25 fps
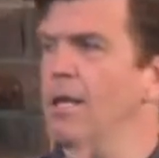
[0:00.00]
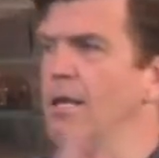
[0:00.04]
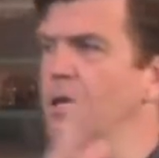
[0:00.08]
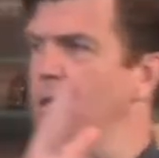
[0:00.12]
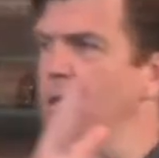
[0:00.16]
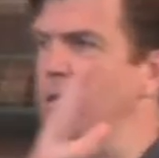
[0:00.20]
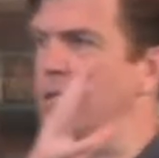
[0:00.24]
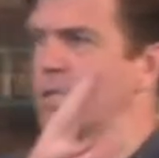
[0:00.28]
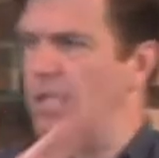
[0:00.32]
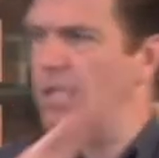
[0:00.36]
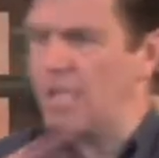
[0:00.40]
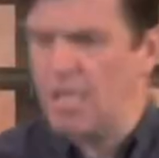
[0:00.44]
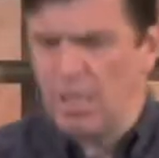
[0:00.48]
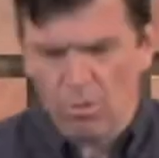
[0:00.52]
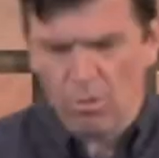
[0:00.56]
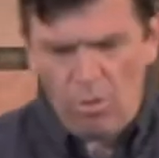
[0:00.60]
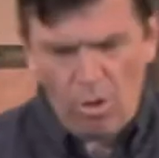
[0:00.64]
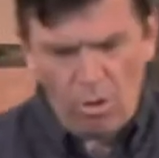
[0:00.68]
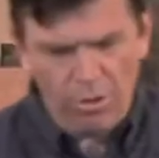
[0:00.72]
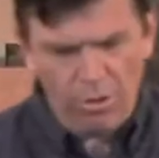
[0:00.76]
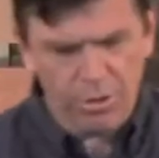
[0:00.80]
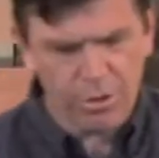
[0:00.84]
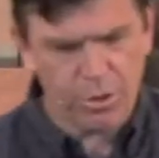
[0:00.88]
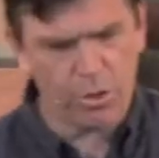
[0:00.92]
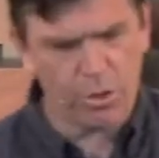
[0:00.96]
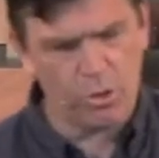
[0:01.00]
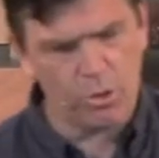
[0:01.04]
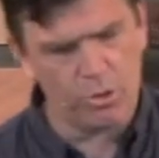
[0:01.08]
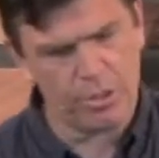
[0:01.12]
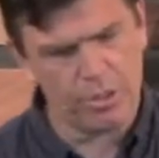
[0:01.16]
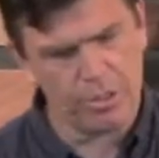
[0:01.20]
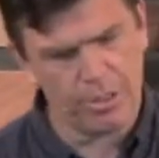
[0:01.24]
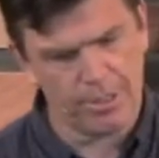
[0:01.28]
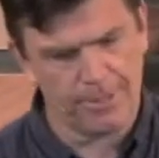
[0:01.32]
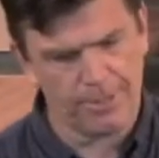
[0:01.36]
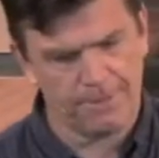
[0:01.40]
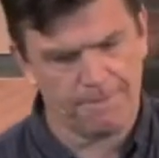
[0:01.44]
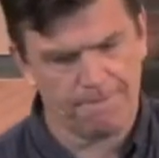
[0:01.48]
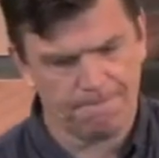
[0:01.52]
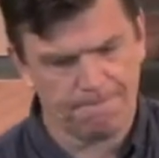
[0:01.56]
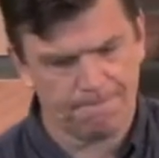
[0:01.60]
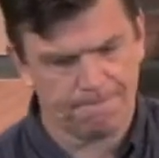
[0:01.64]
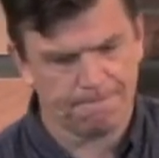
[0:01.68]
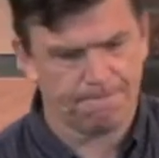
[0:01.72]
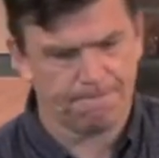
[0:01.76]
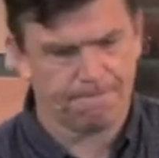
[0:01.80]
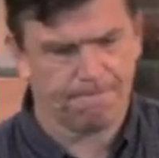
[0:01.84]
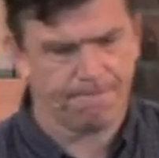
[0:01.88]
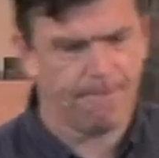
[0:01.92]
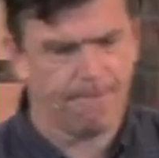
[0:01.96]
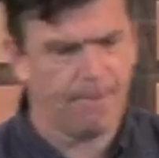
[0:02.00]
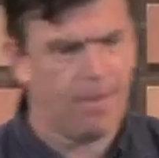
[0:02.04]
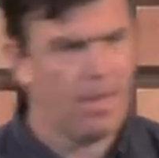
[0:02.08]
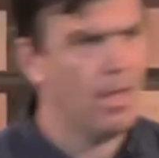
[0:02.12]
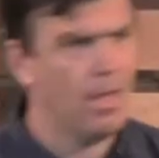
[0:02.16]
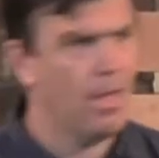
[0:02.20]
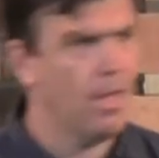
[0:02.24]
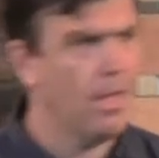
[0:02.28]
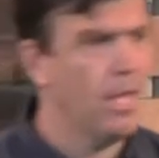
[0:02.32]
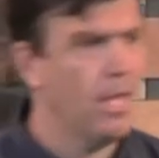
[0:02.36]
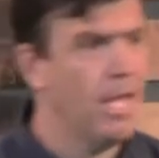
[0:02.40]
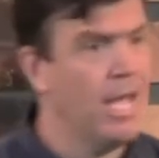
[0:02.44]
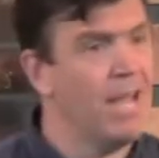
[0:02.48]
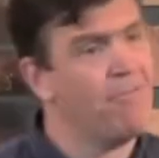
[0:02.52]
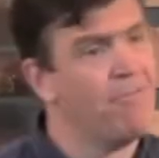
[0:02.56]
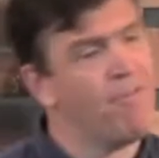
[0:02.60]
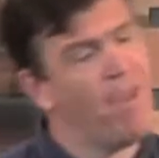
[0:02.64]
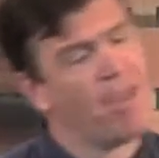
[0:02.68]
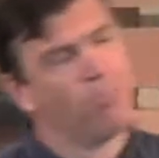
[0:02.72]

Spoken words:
to kill all the Jews. In fact,